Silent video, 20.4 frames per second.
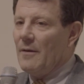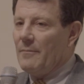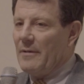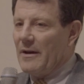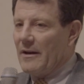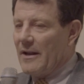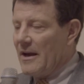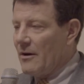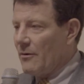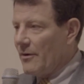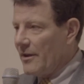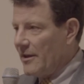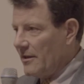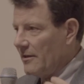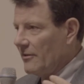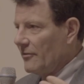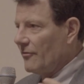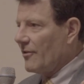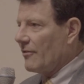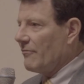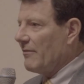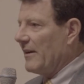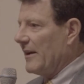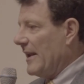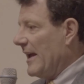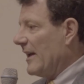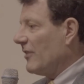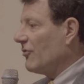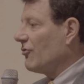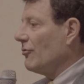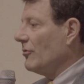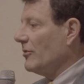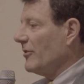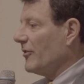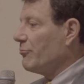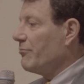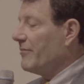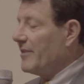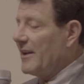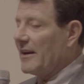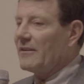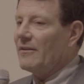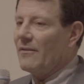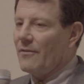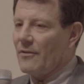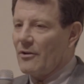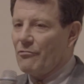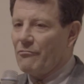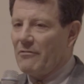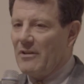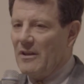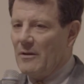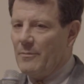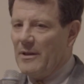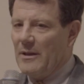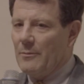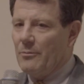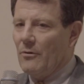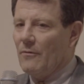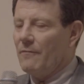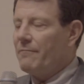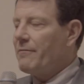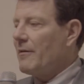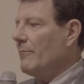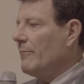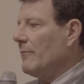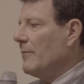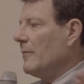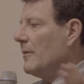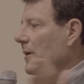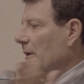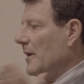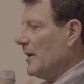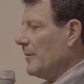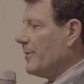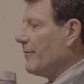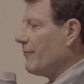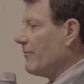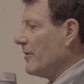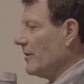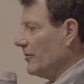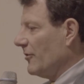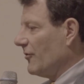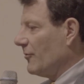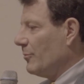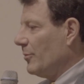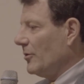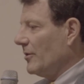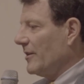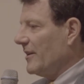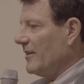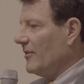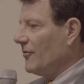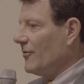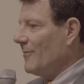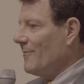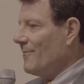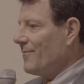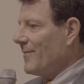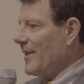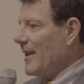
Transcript: about how he is the great nationalist protecting the Korean people from imperialist bullies.